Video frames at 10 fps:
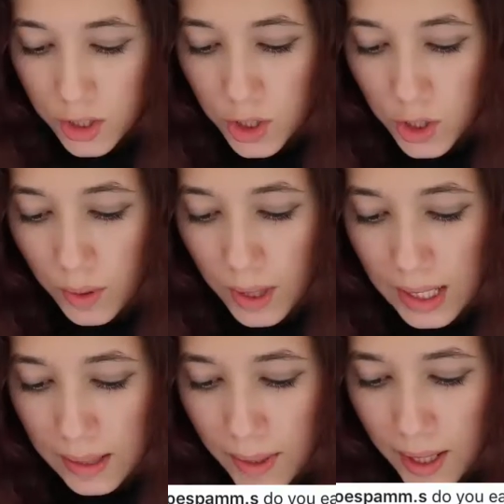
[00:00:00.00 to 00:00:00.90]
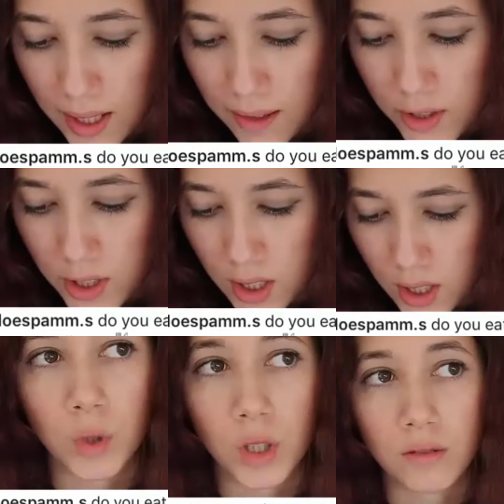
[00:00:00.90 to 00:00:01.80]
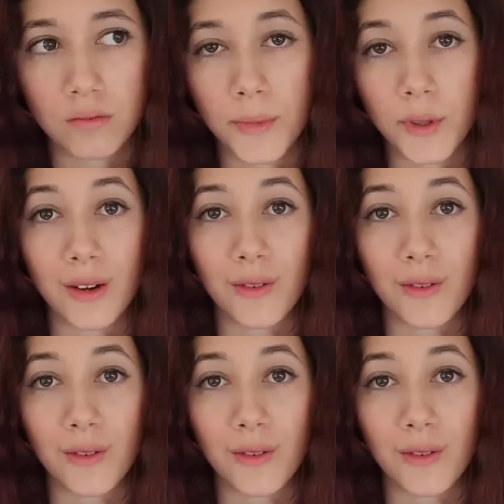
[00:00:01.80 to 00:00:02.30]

Do you eat money for dinner? Well, I'm not that